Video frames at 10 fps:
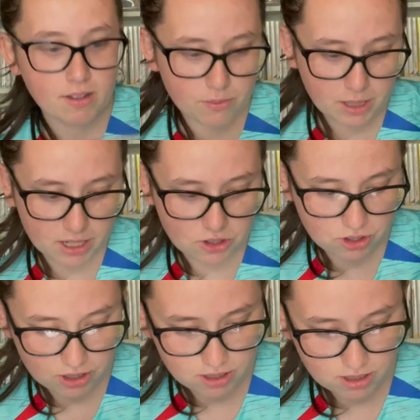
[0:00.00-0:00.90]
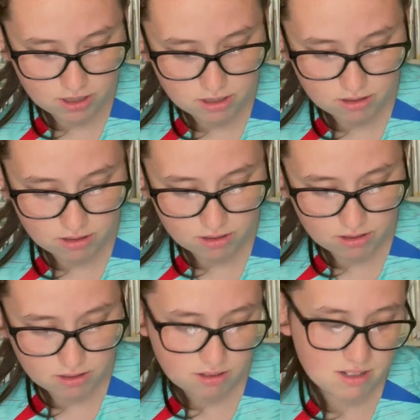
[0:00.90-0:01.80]
which
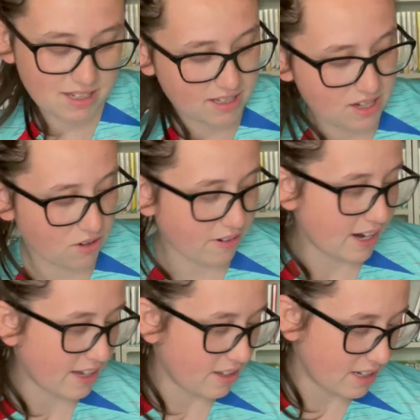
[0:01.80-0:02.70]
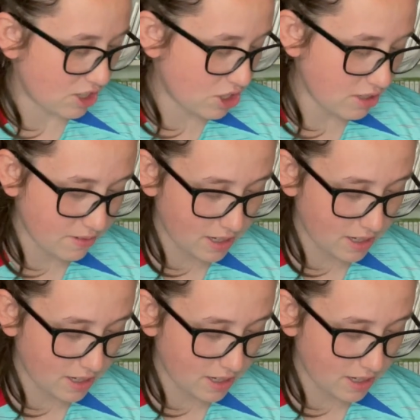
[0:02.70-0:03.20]
it's in alright condition.